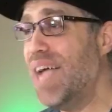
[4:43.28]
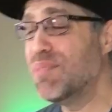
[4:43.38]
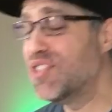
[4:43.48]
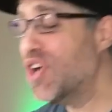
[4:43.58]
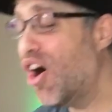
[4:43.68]

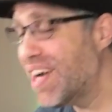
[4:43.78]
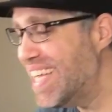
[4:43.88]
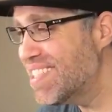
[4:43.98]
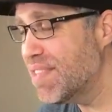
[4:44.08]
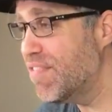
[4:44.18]
I'm
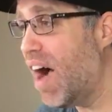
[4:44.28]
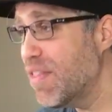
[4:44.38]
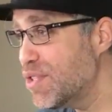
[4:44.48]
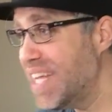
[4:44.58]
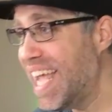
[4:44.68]
sorry, it's the
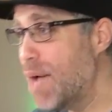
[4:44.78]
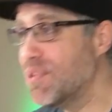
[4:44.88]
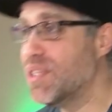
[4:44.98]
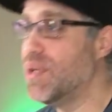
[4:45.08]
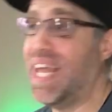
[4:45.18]
Father's Day
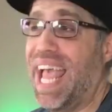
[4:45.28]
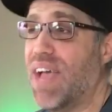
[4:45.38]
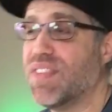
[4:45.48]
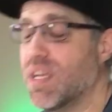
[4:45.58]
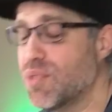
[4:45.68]
episode and I
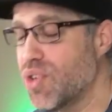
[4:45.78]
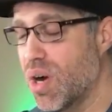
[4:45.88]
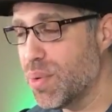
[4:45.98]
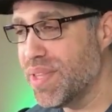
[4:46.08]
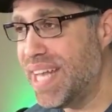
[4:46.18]
have to come
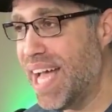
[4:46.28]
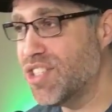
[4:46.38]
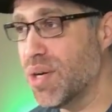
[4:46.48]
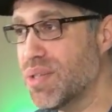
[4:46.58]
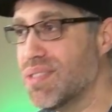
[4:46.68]
strong with the
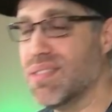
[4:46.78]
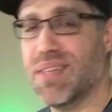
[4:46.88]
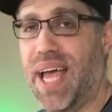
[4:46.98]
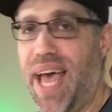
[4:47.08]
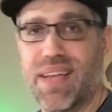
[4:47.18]
dad jokes.
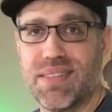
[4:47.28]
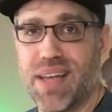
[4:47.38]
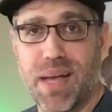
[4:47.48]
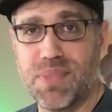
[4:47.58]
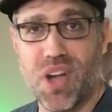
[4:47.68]

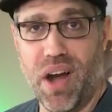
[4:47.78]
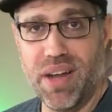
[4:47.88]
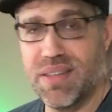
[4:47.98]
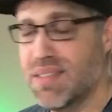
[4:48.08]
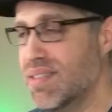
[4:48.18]
I'm sorry.